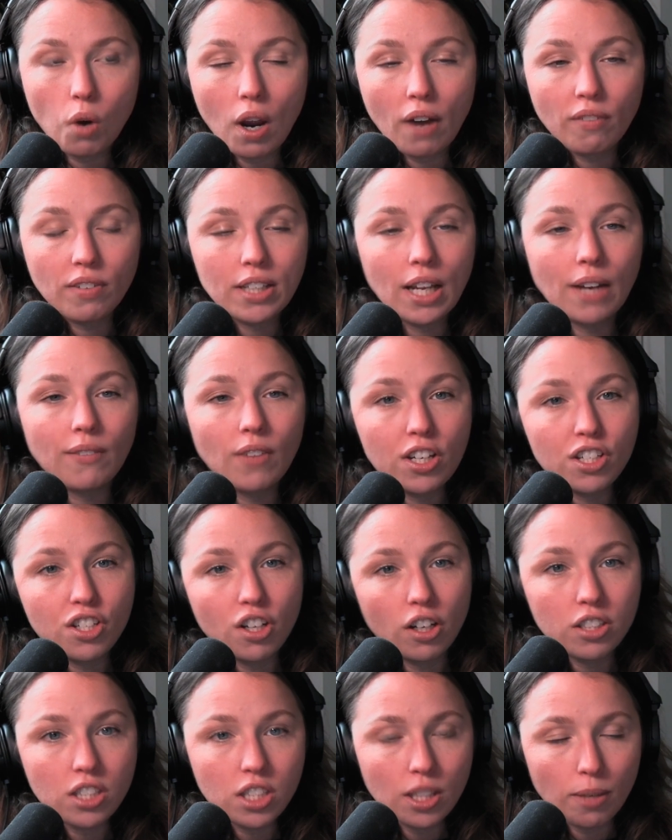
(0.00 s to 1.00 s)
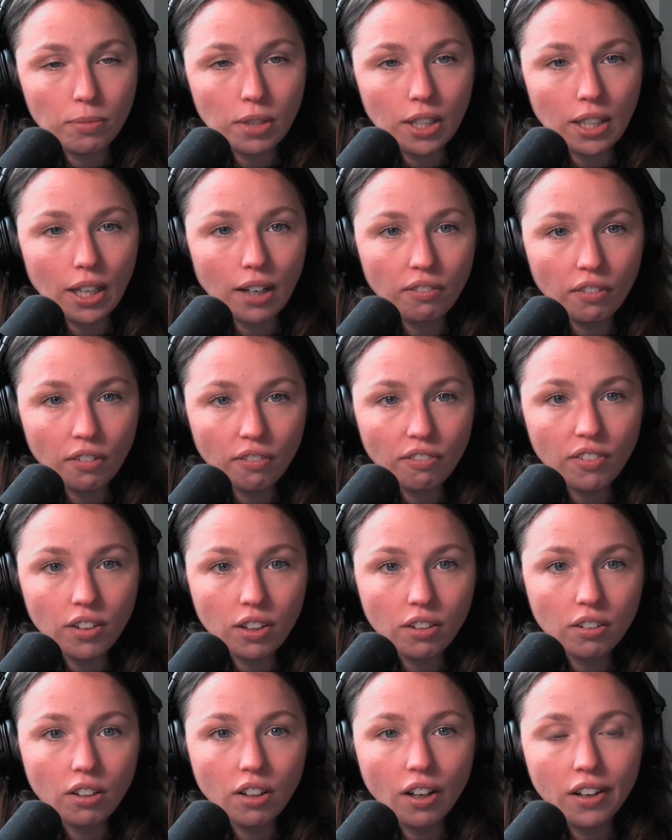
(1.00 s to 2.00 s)
every time I judge something, I
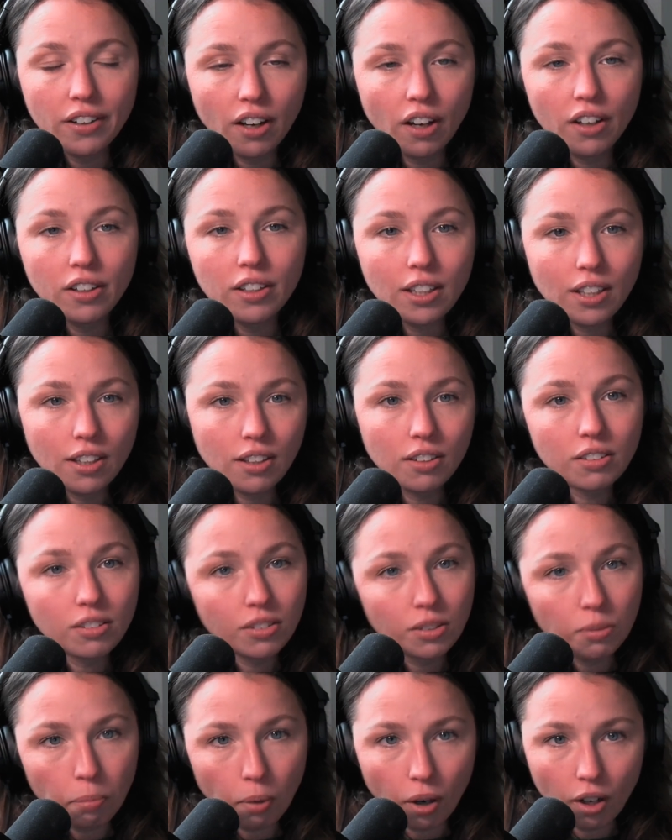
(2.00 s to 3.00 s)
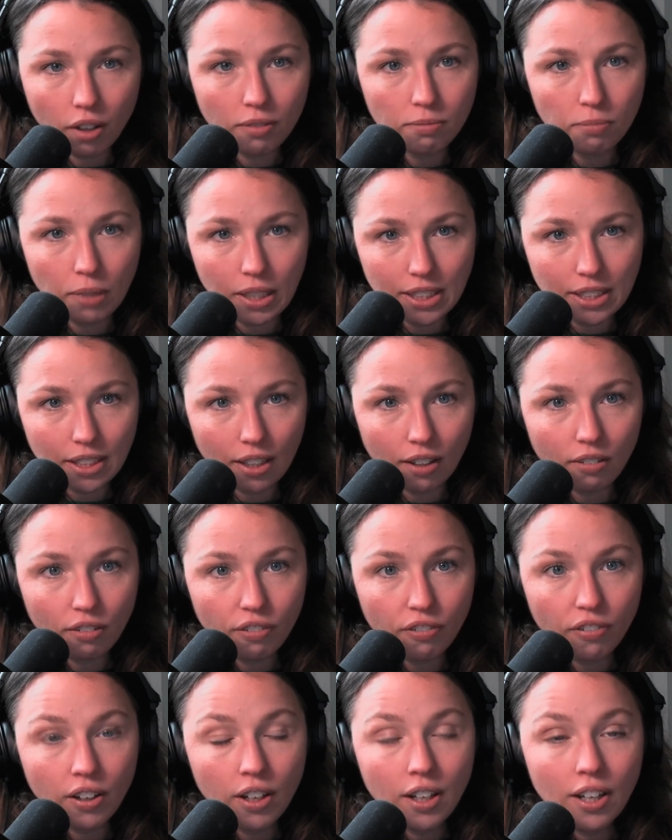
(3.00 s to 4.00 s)
reveal an unhealed part of
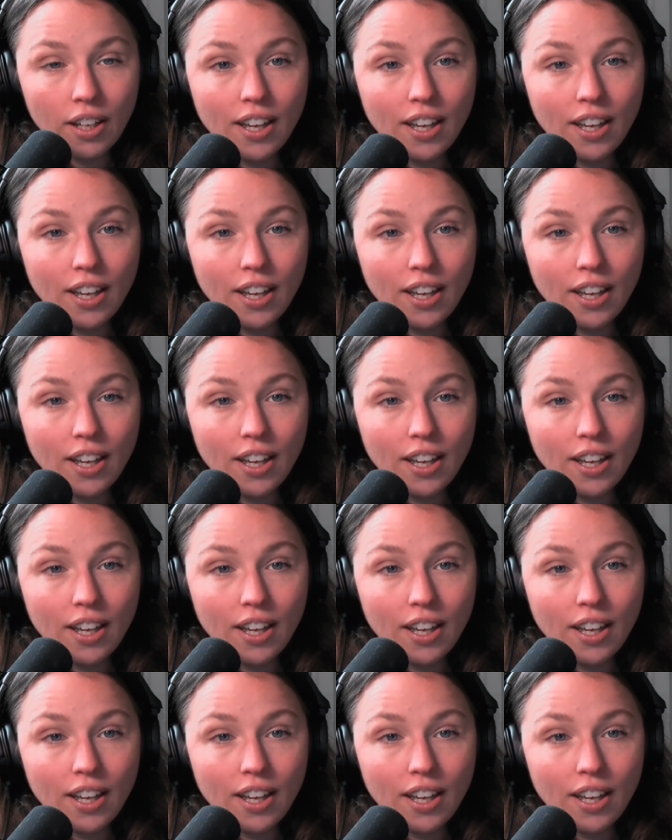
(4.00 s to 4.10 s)
myself.